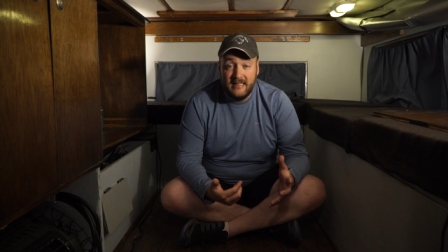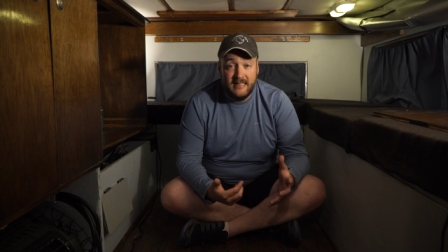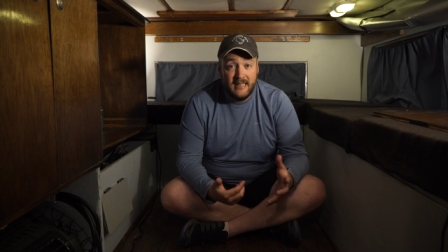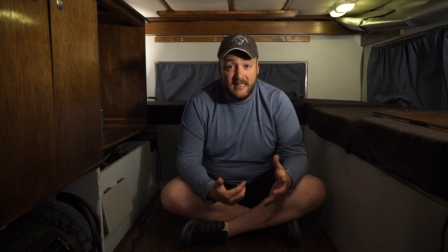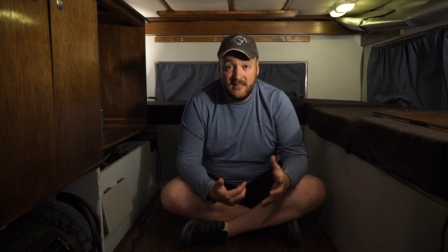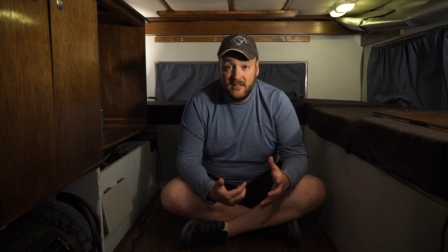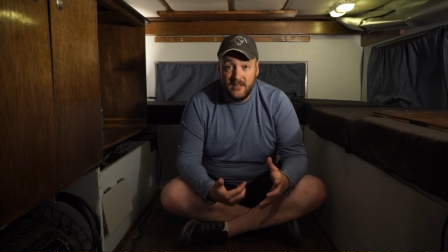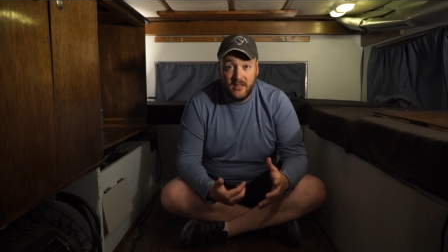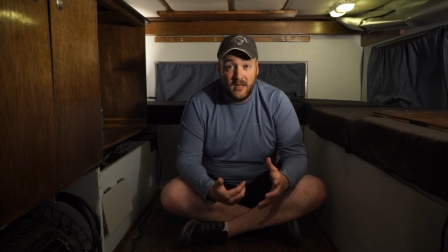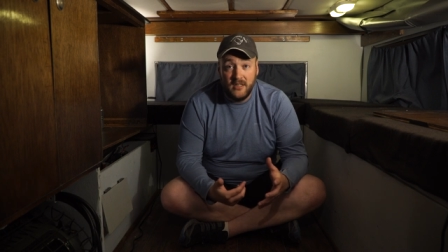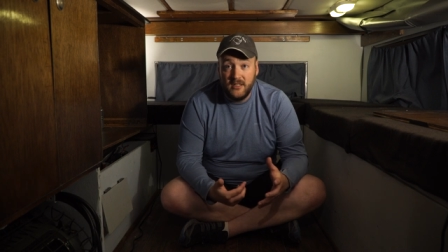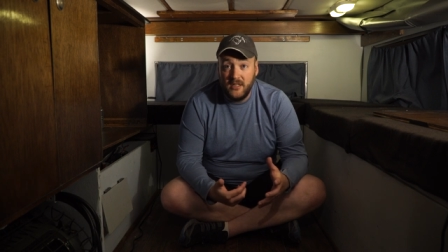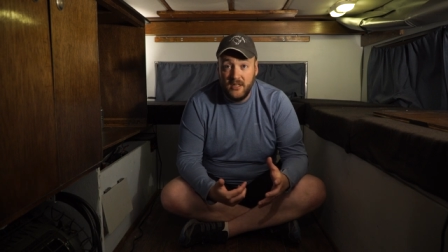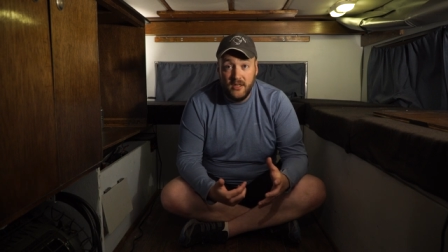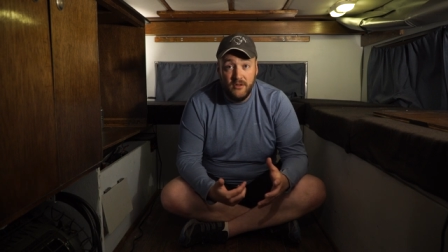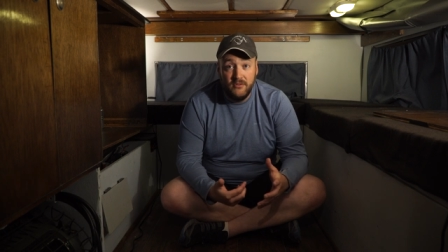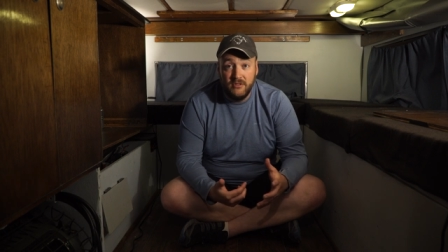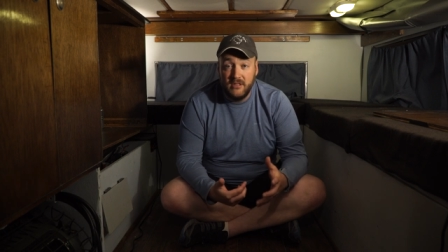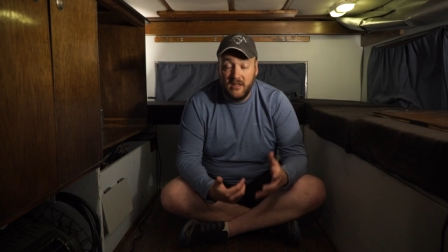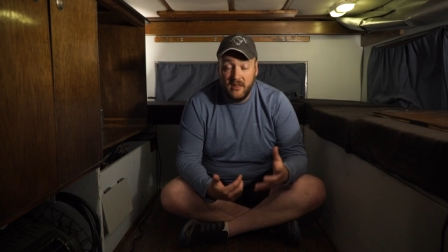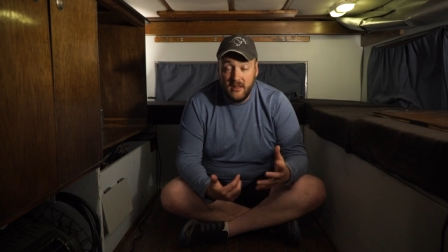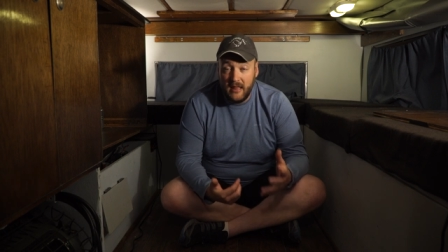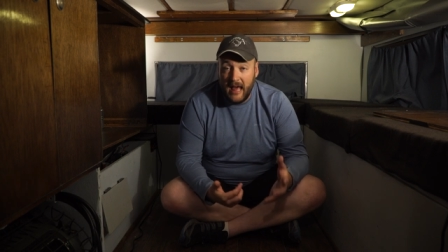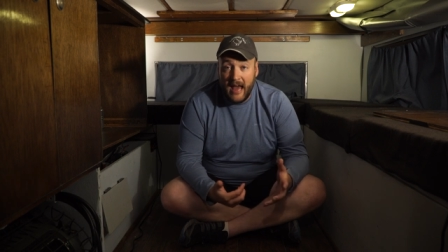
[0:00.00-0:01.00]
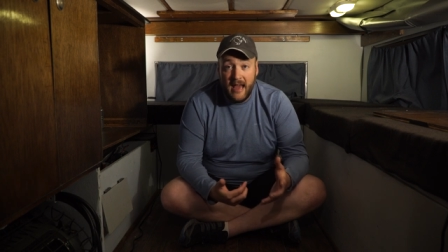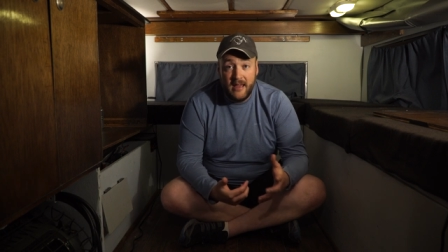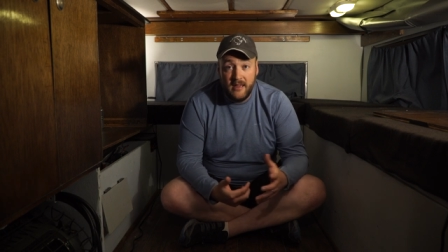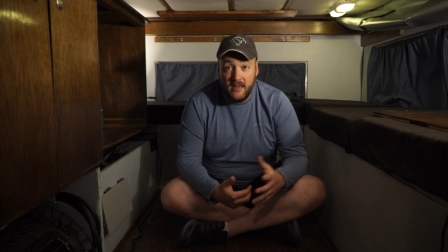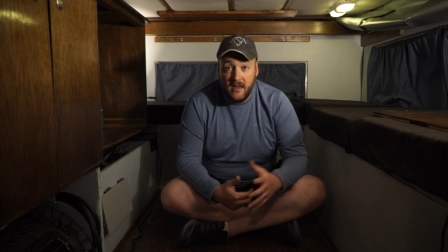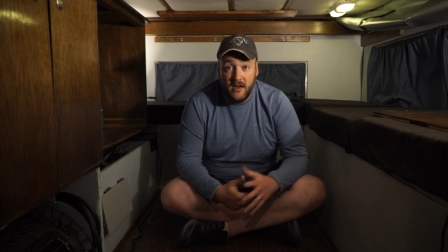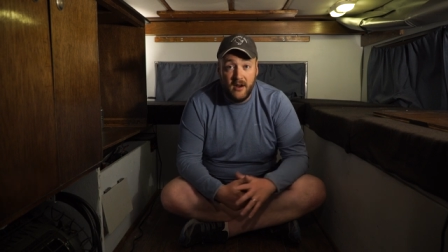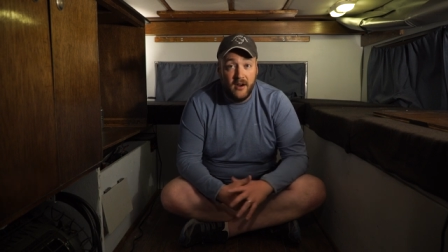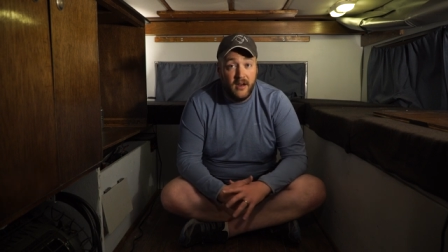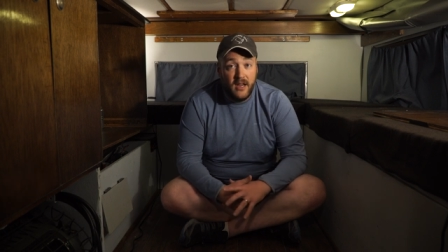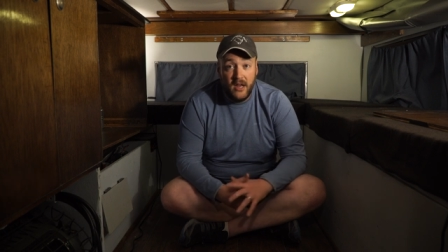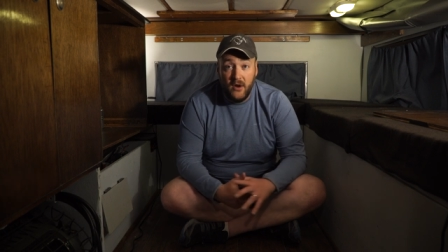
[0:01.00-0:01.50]
did start to use it that
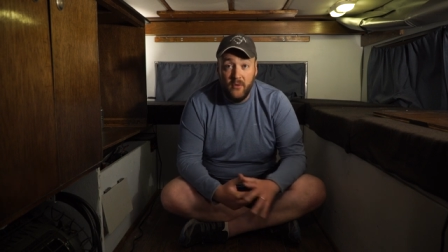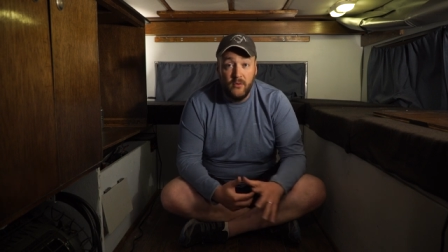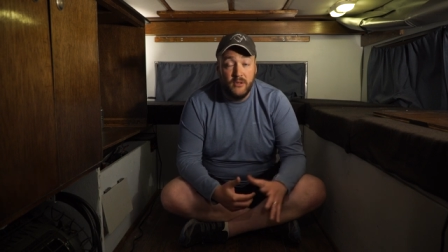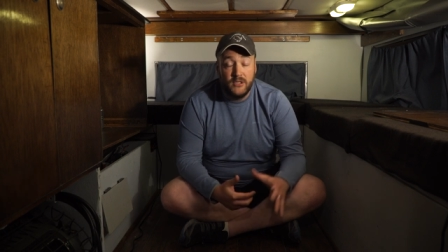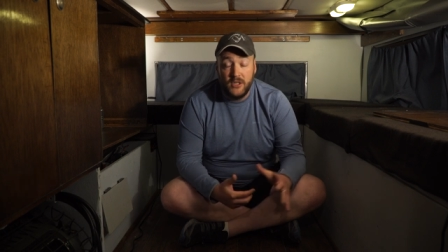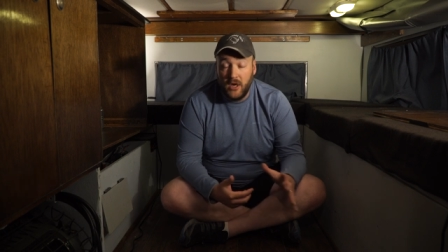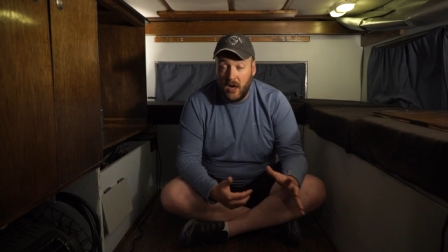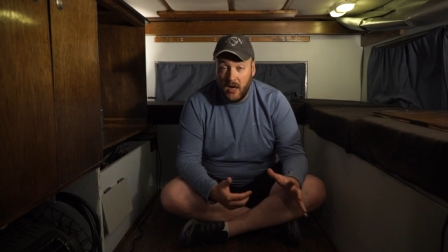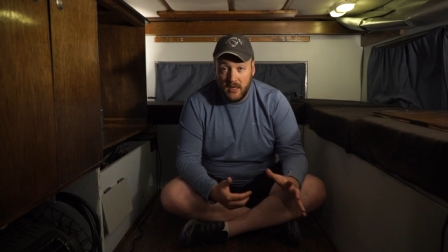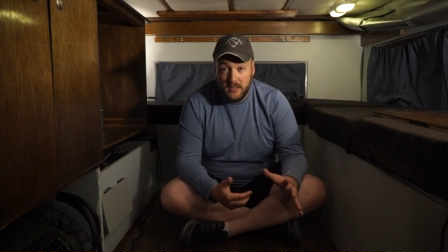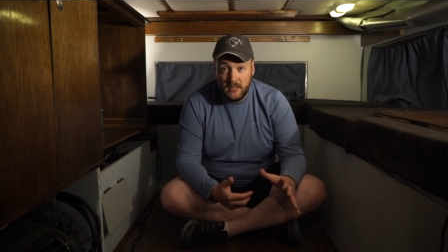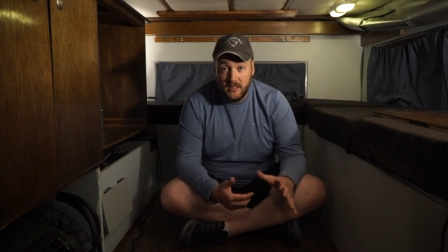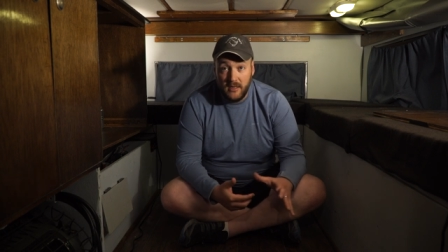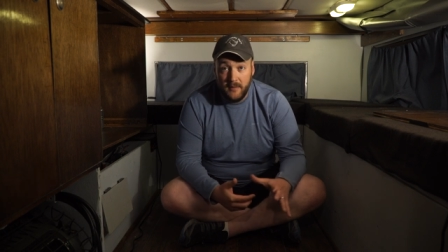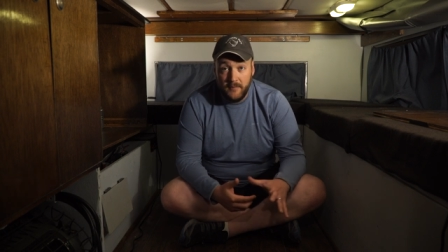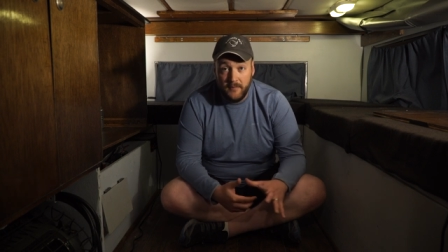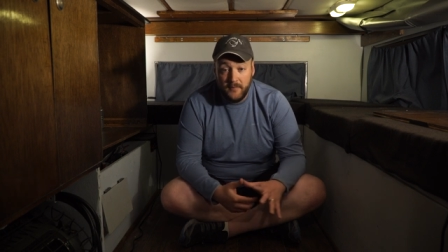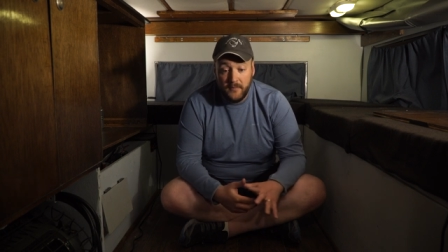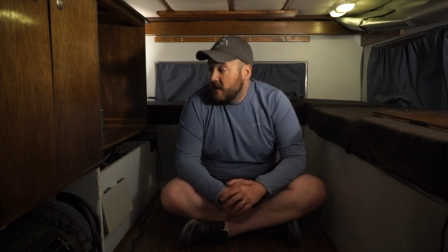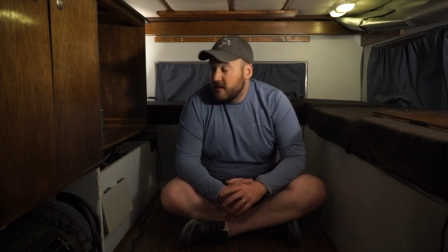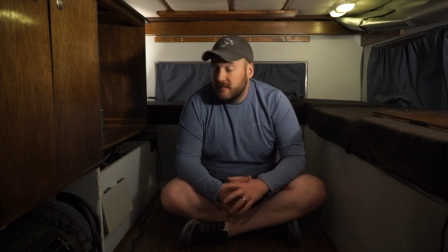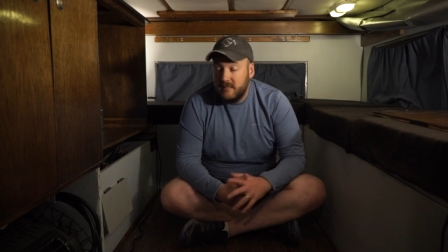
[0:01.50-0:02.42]
year. It was awesome.